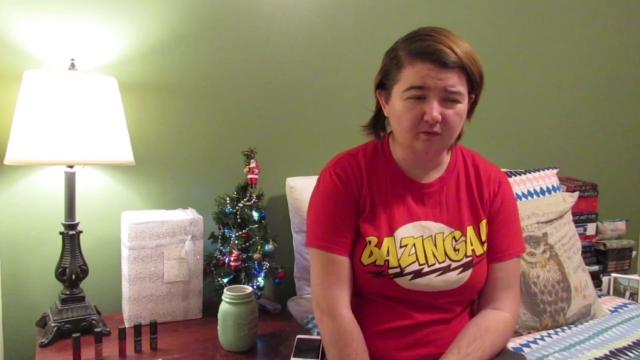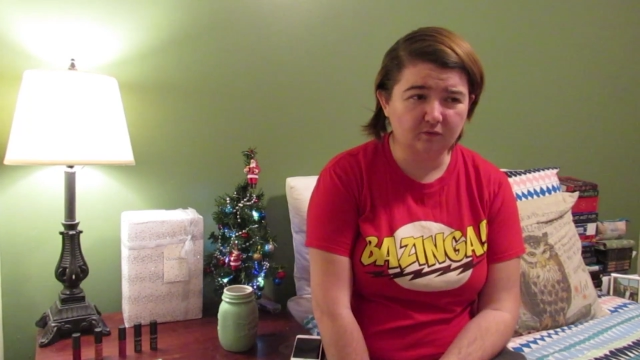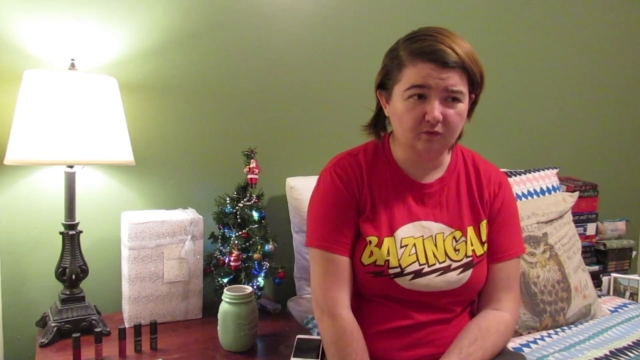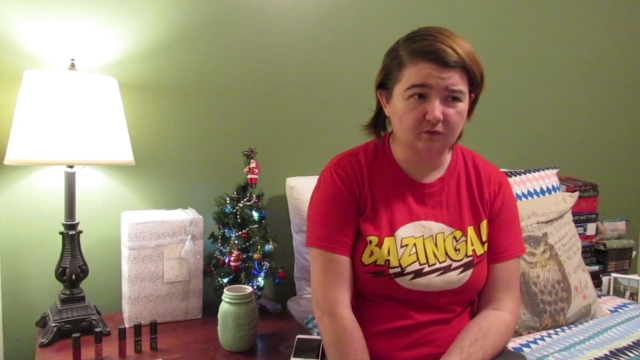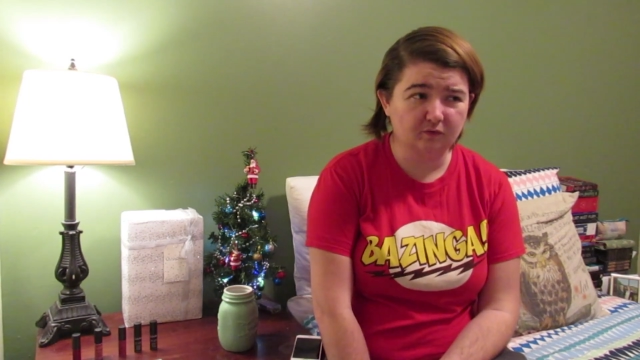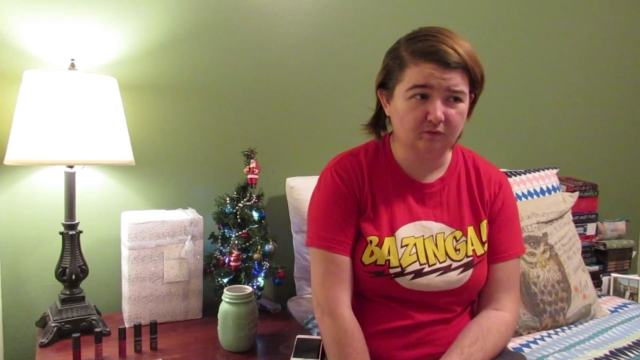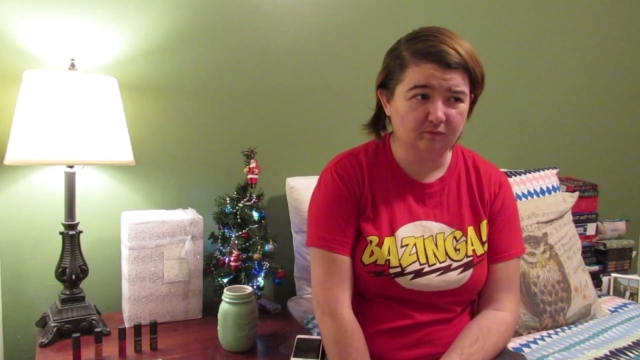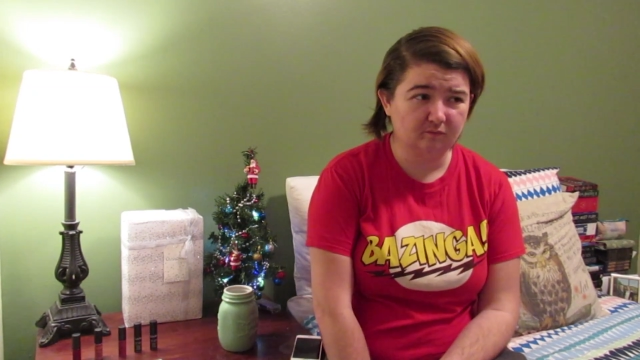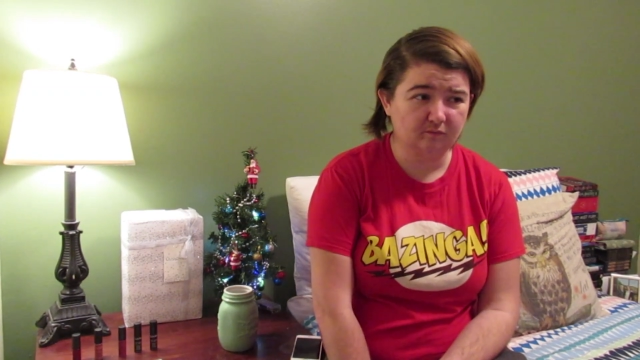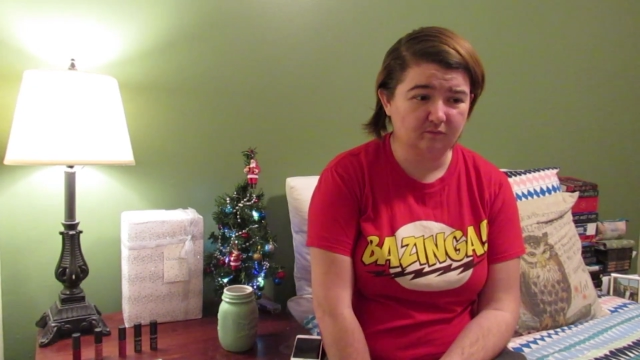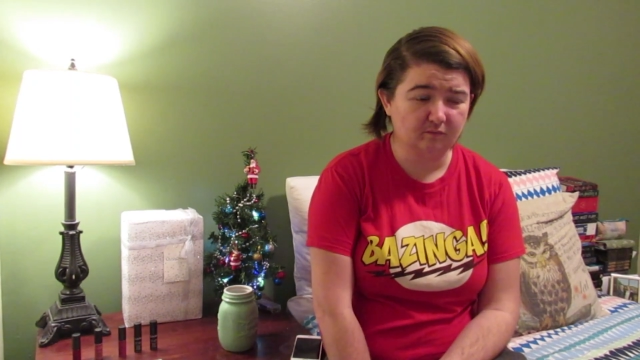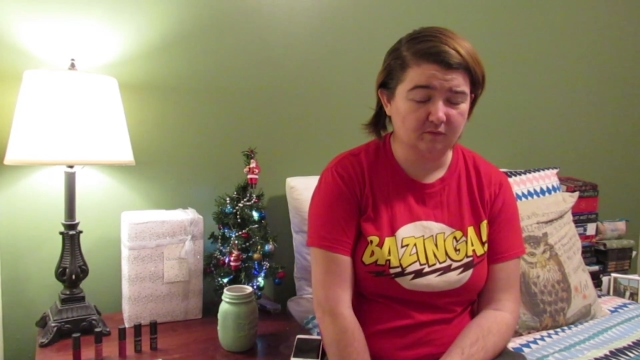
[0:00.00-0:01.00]
to
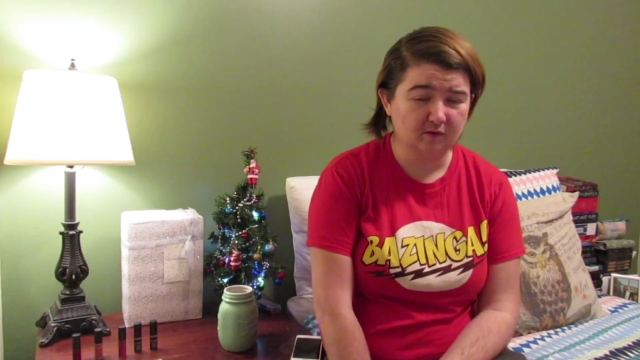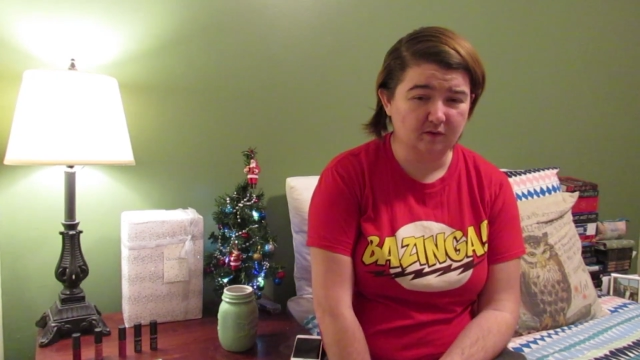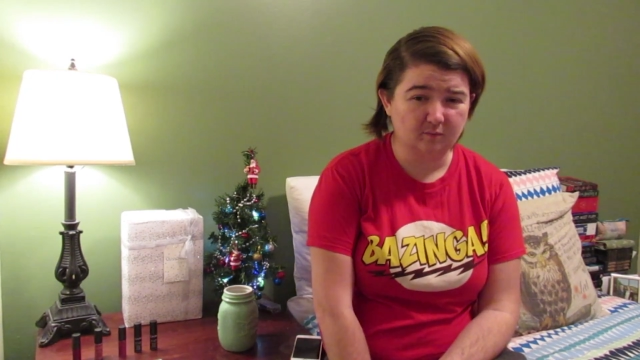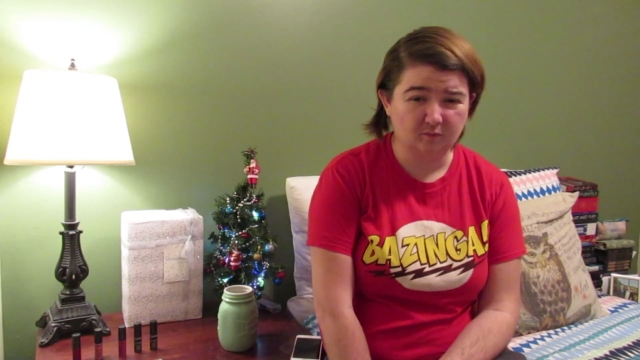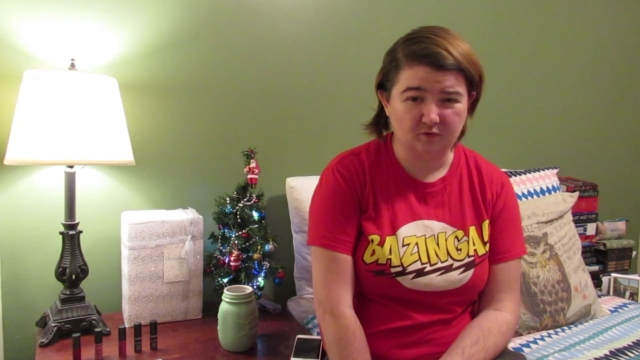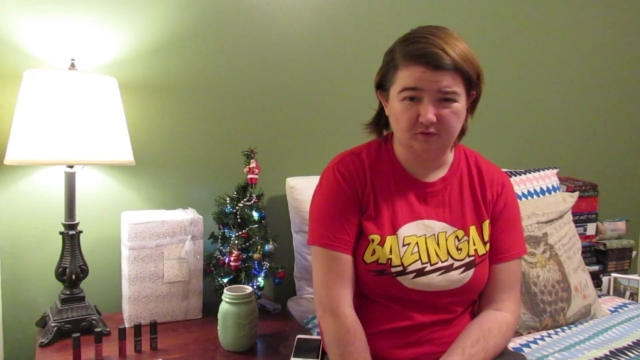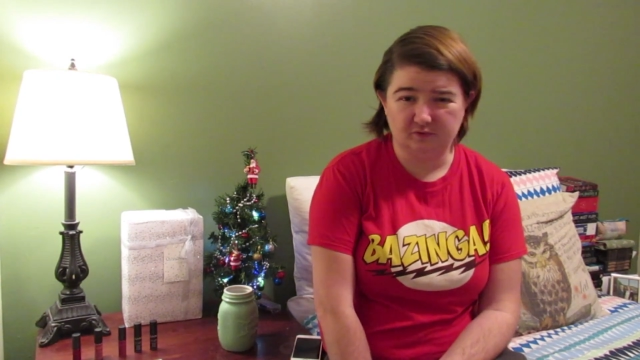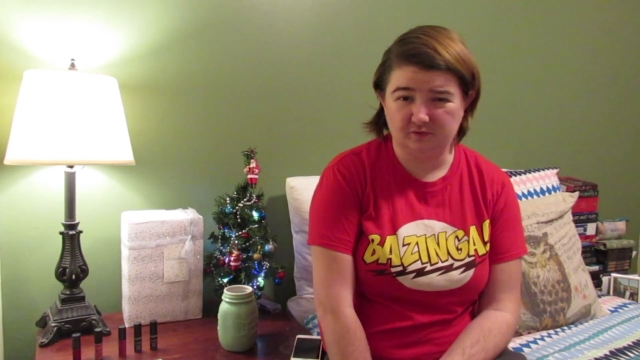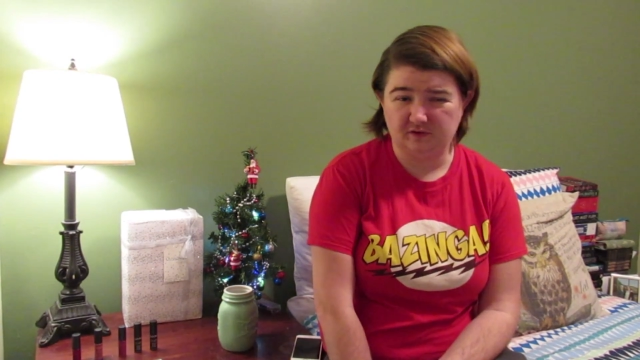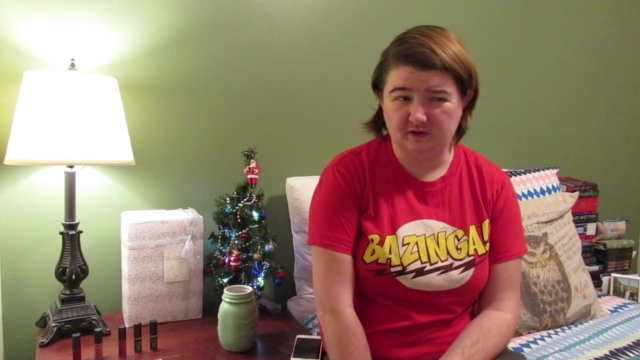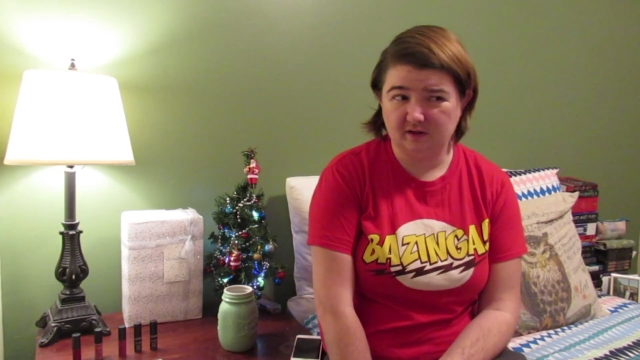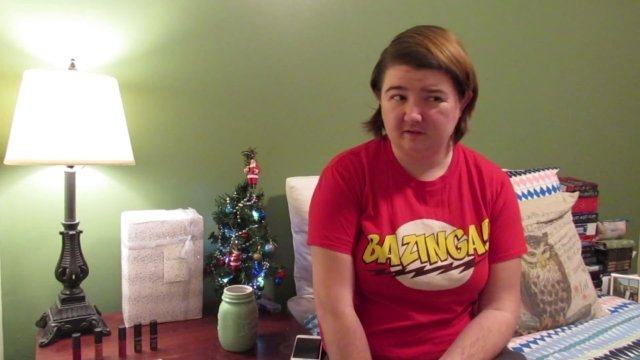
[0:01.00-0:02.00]

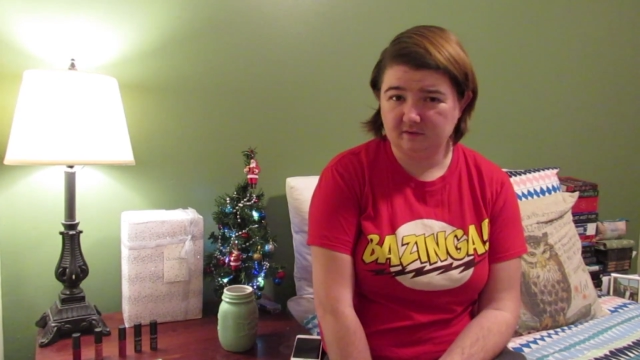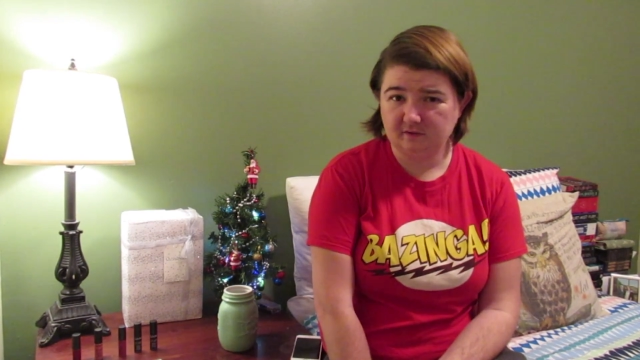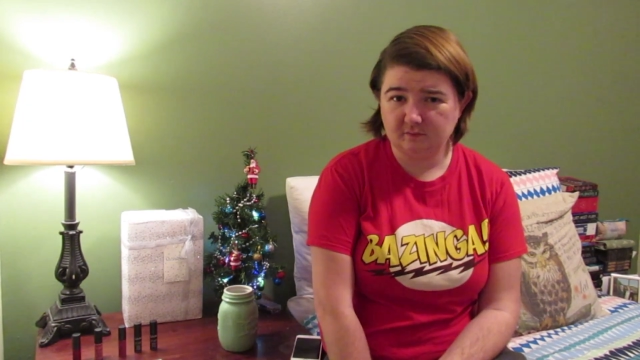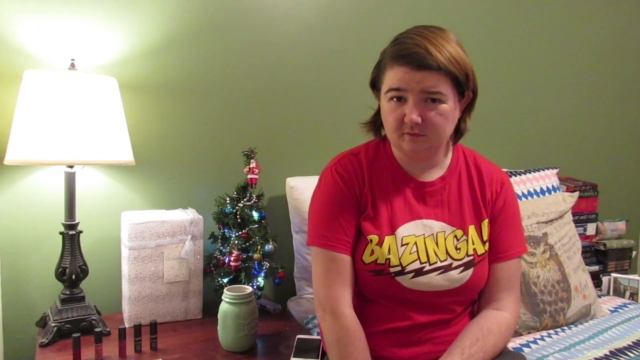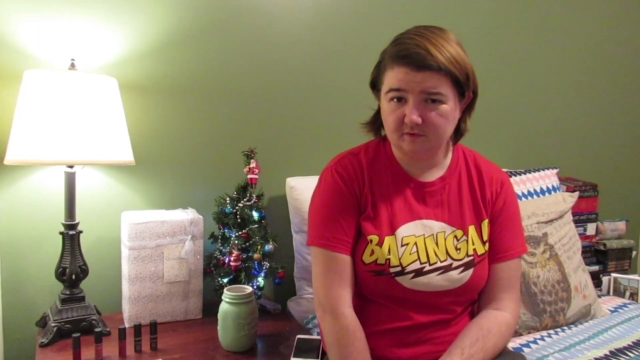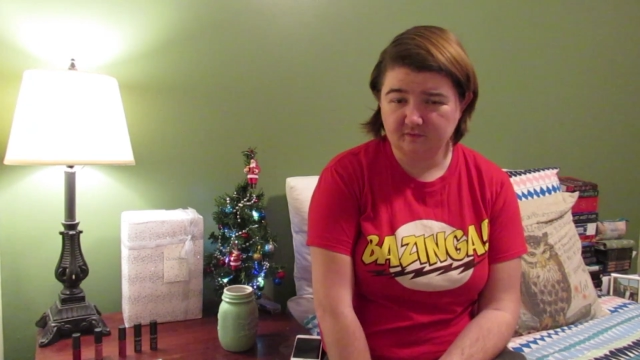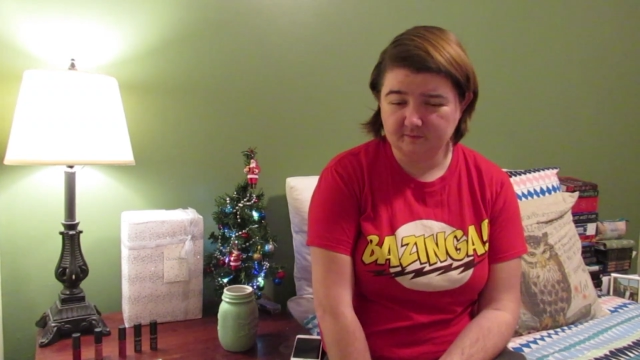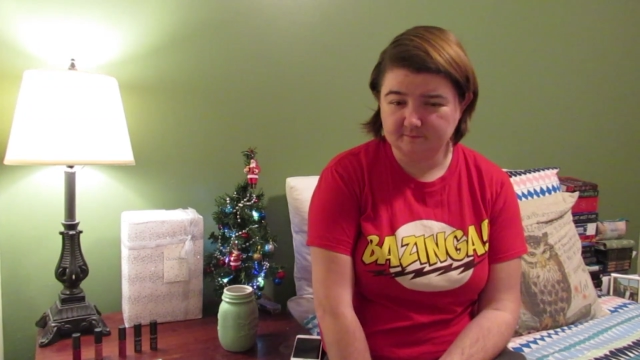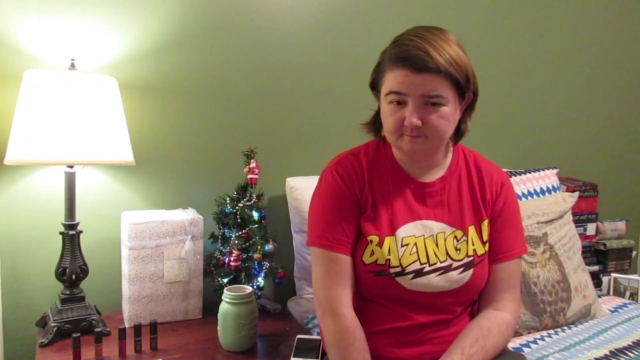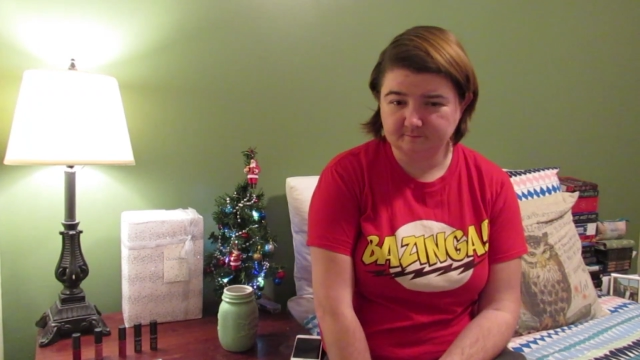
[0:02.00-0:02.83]
modern day I think it was.